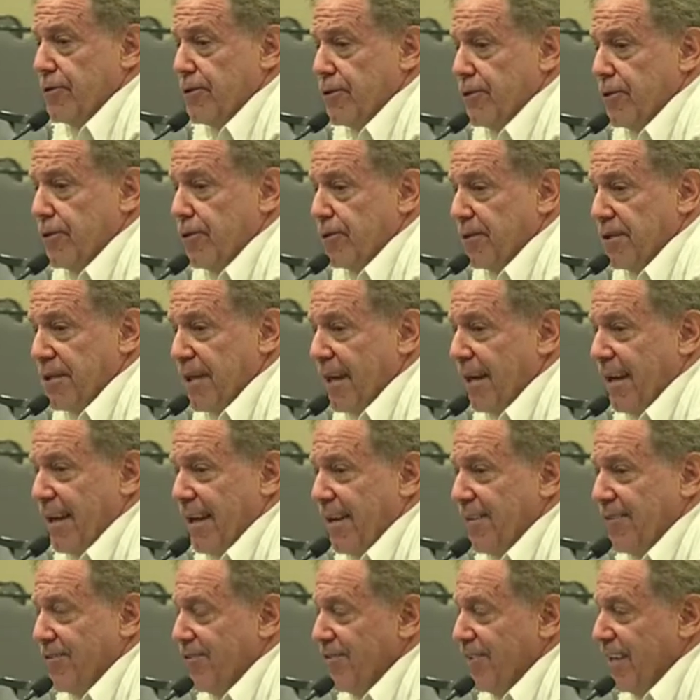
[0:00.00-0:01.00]
short
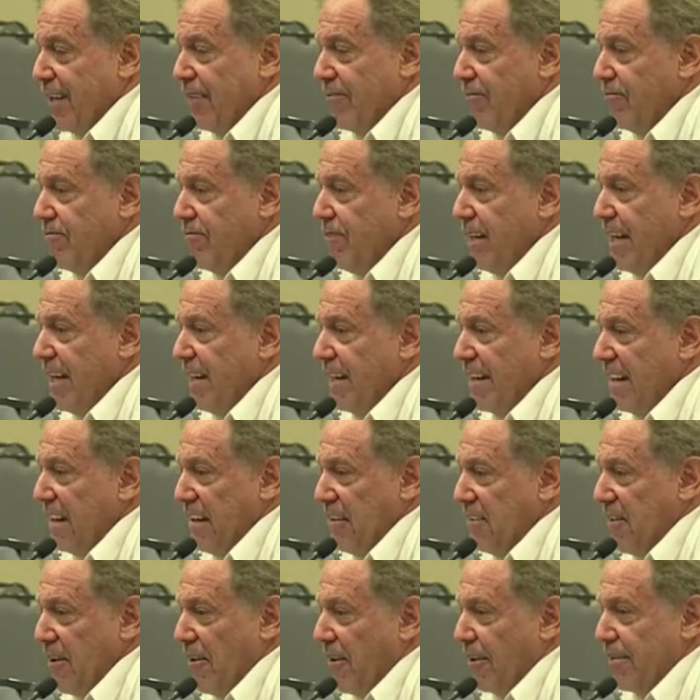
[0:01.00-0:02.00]
years and really
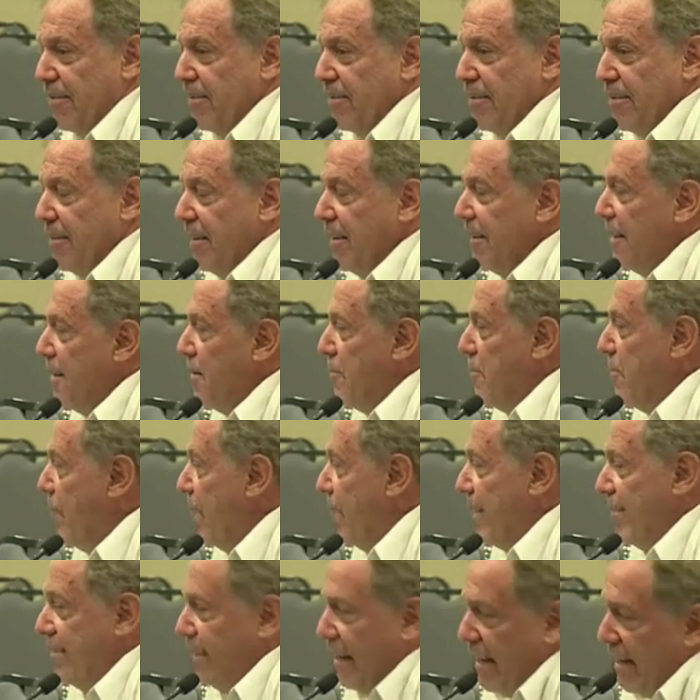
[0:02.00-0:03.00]
not
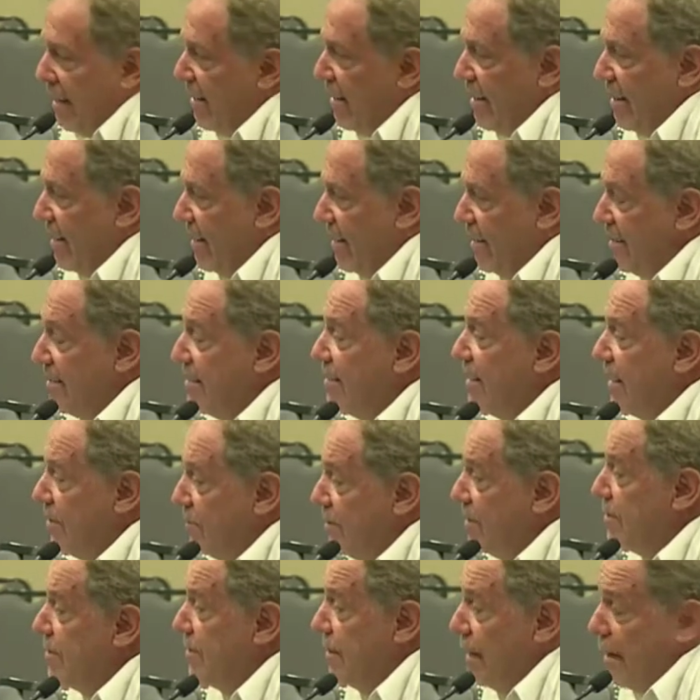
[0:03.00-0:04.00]
meet their needs. That
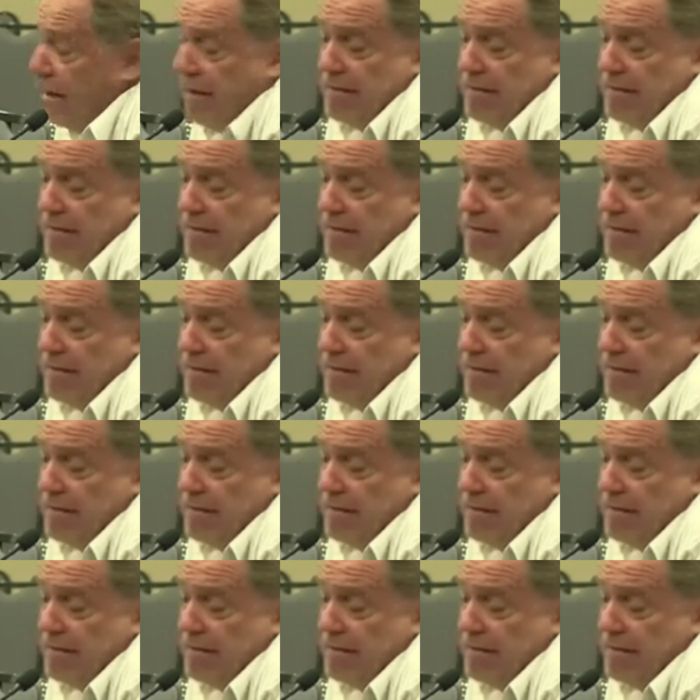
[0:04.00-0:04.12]
was